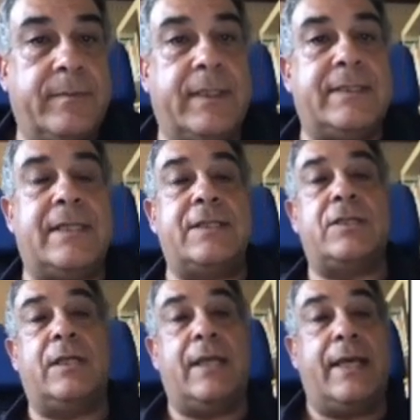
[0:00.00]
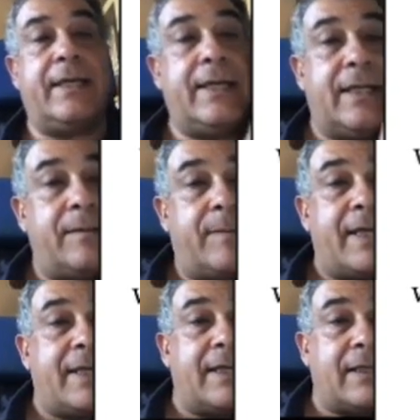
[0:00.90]
essentially I can
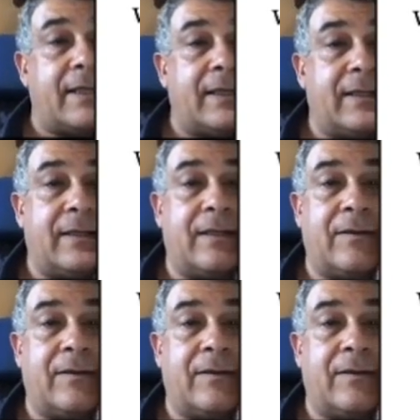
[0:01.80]
make a